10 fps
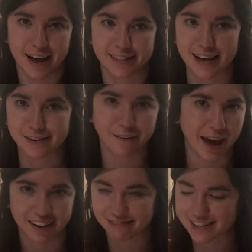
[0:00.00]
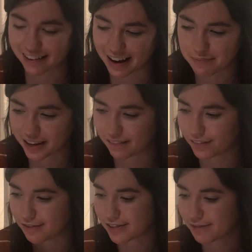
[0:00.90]
and that's okay. It's okay to be
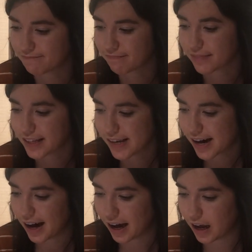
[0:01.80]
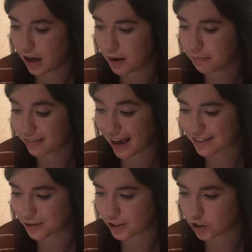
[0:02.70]
confused. Um,
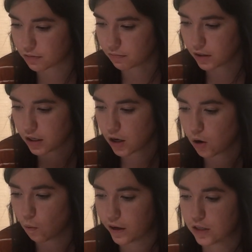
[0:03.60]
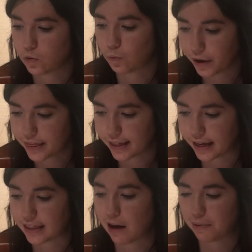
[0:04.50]
last question. What is one
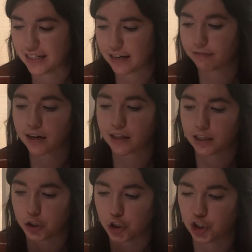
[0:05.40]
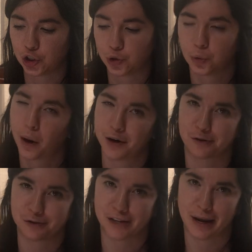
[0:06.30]
thing that we definitely do
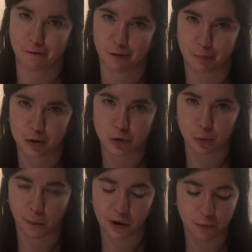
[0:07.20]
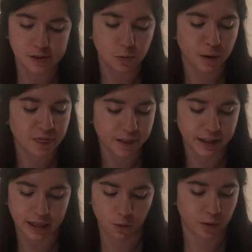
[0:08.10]
understand from the story? What's one
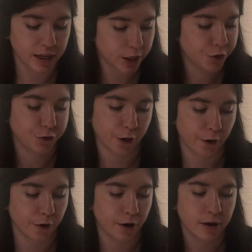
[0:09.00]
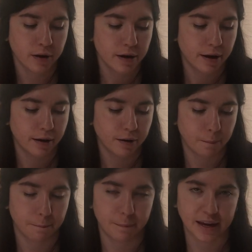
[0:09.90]
thing that we can learn
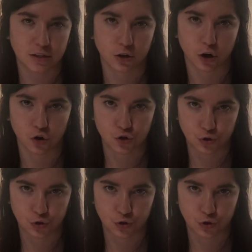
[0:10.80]
based on our